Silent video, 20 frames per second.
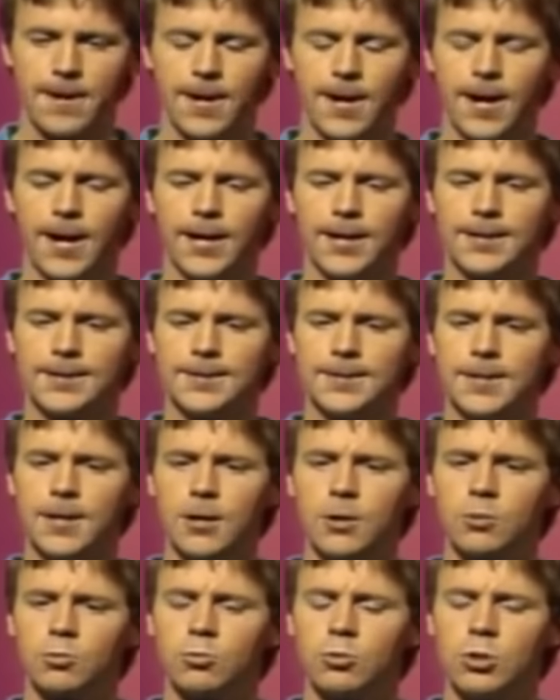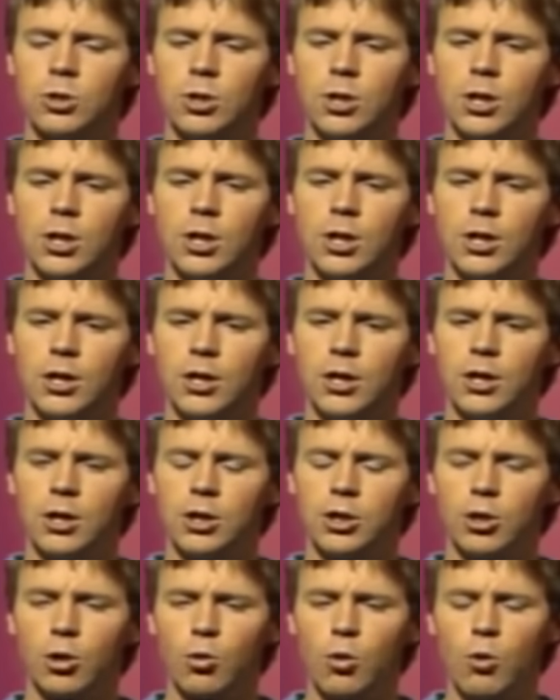Ah, no.
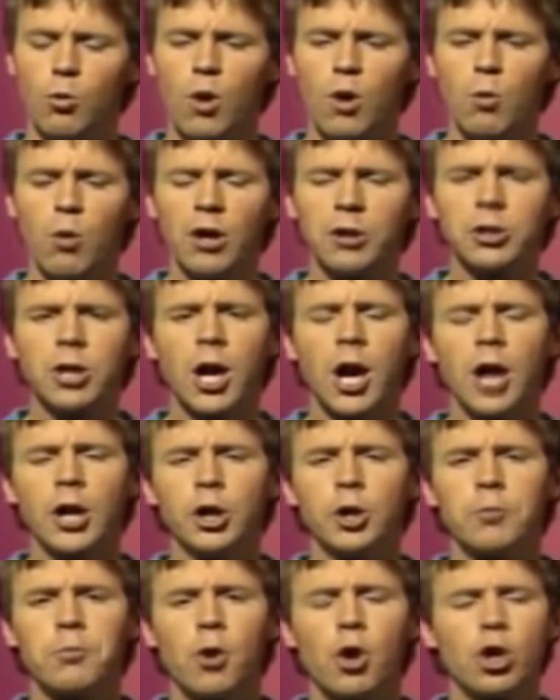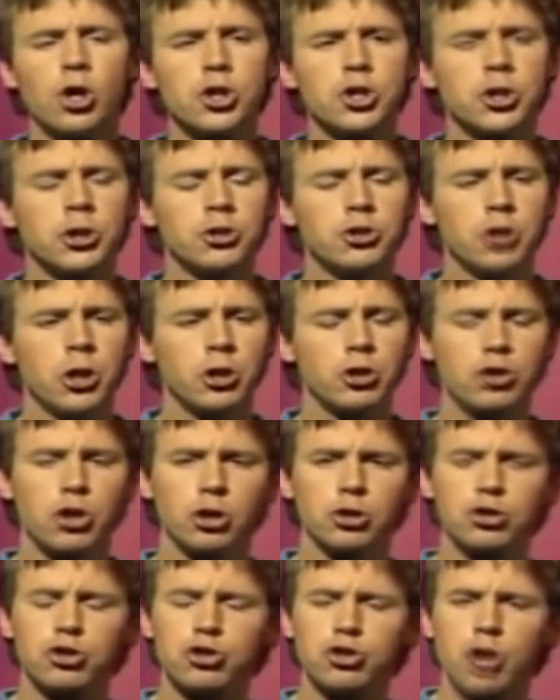You know, what, what kind of person ju
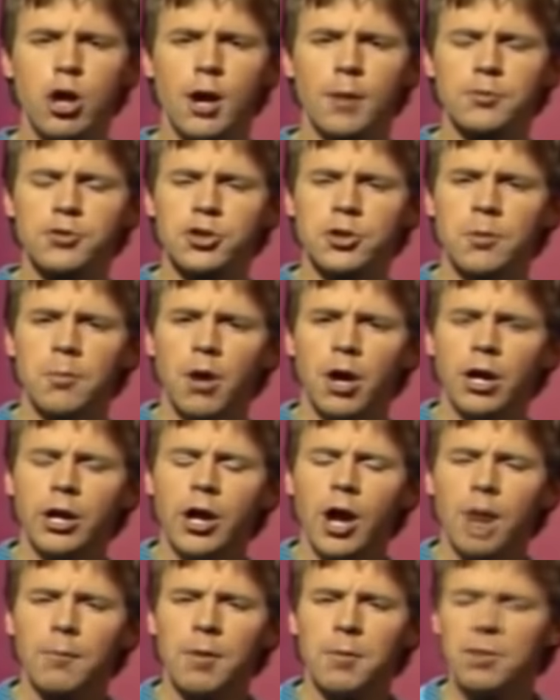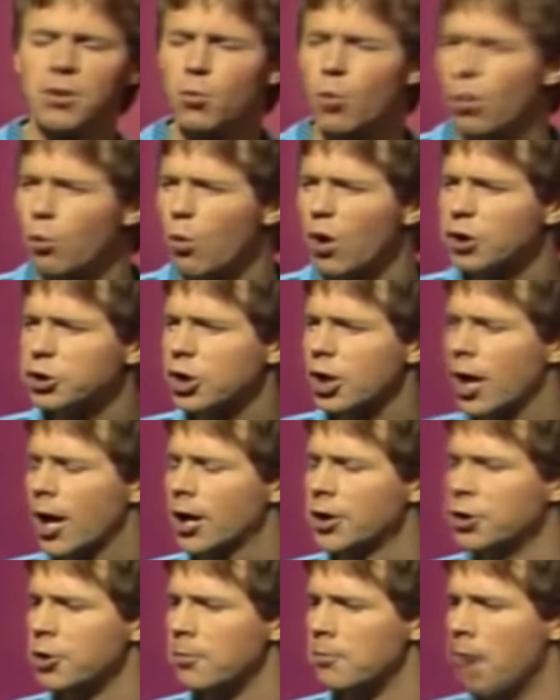just chops somebody up? I mean, what, what
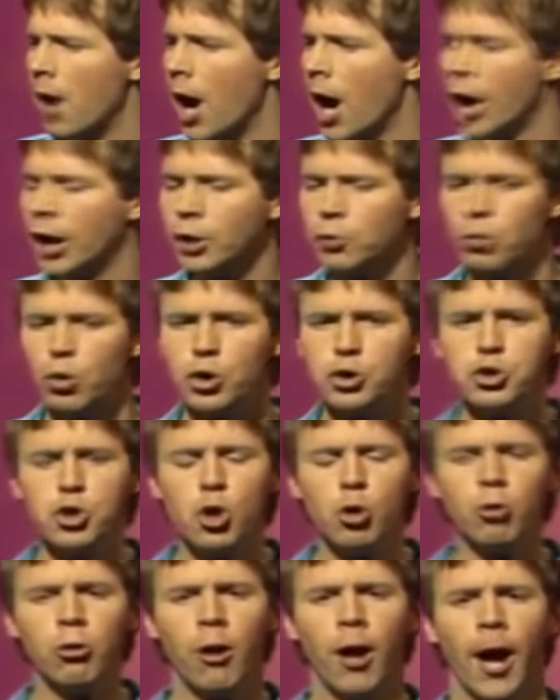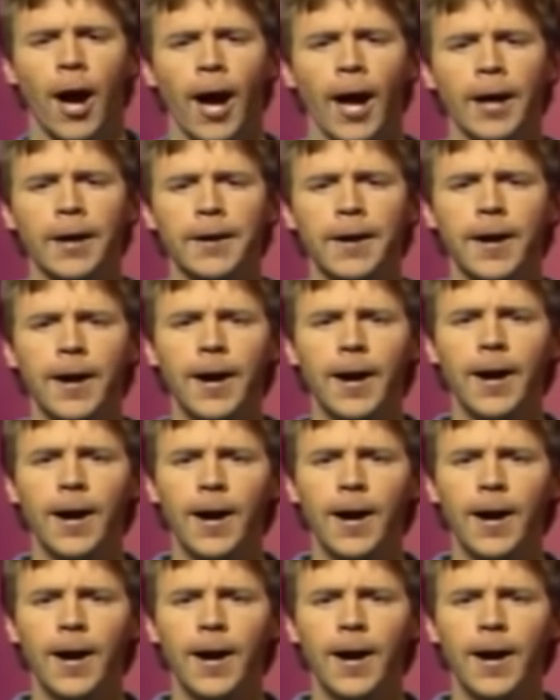kind of mind would do that?